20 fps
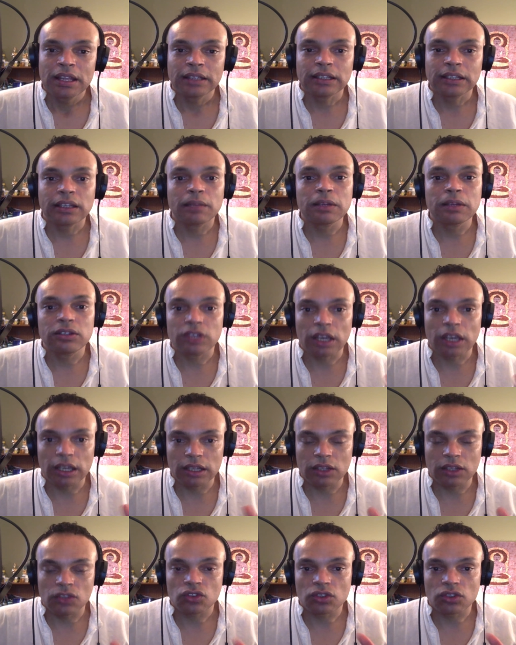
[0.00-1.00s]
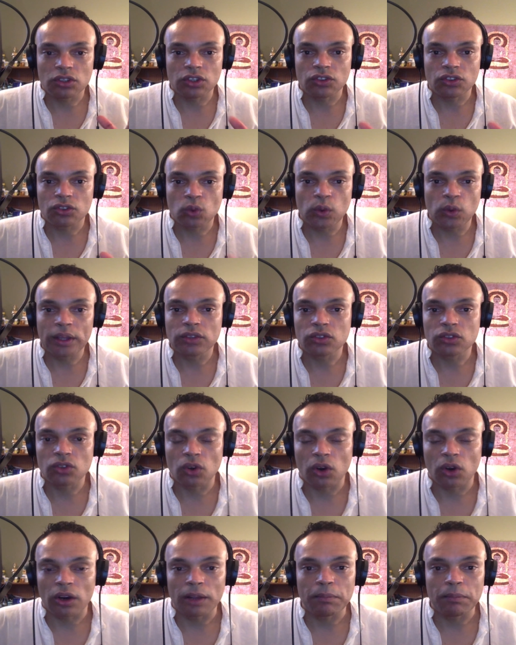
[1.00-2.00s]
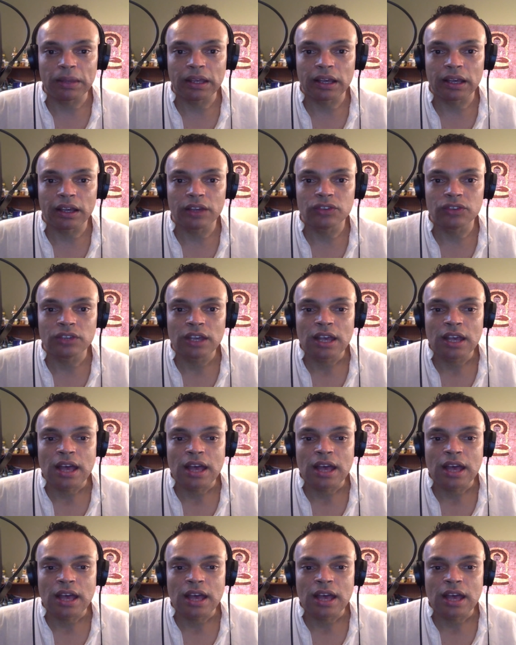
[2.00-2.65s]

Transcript: Now, let me tell you this quick story, because